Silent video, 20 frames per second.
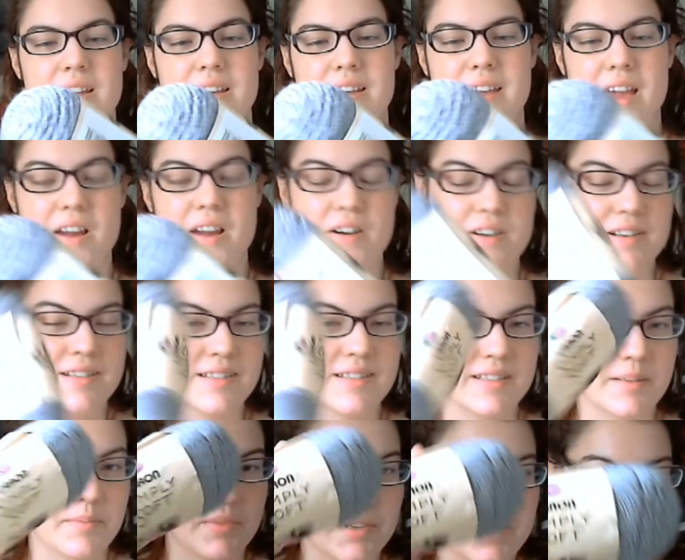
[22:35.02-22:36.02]
Caron
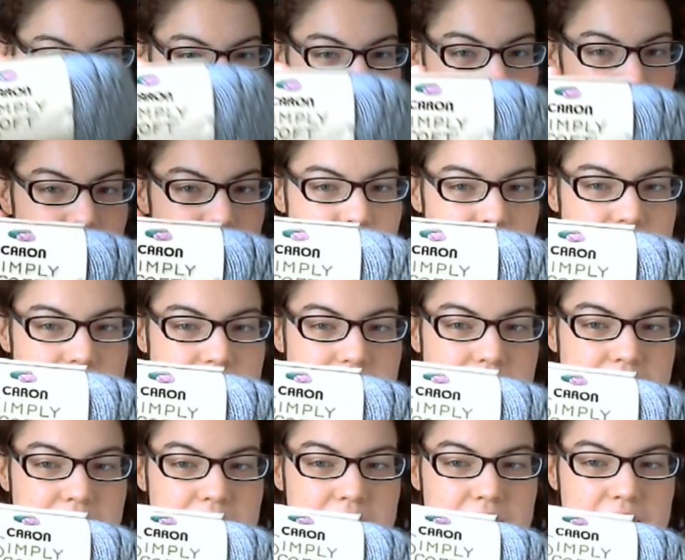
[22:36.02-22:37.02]
Simply Soft
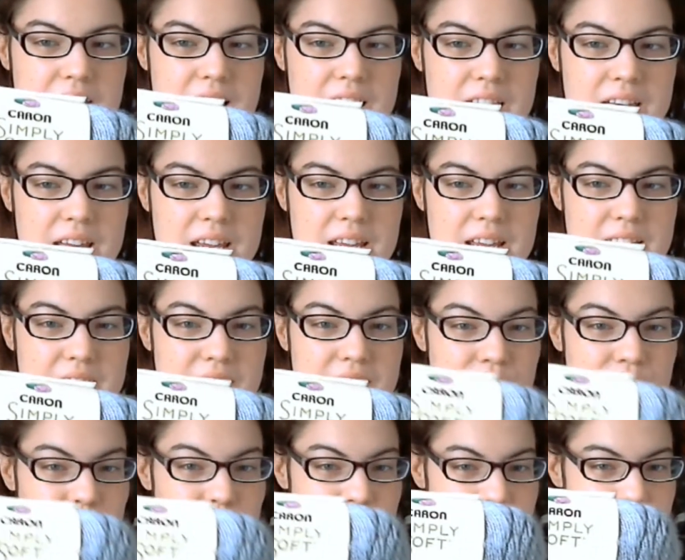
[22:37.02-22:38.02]

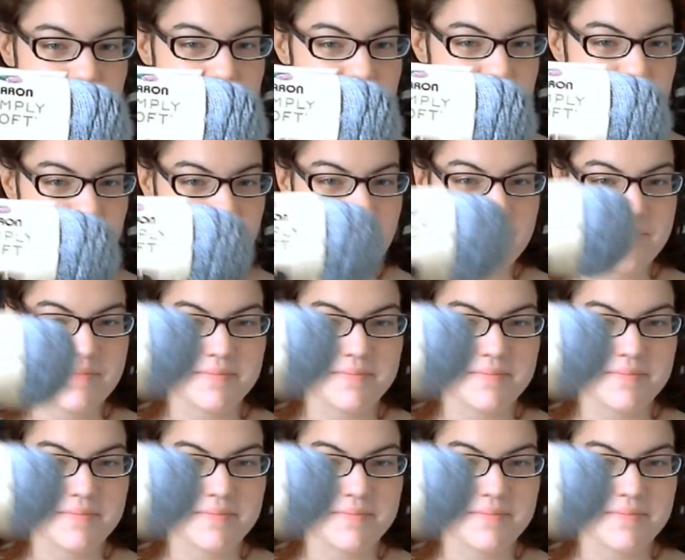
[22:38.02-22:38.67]
in Grey Heather.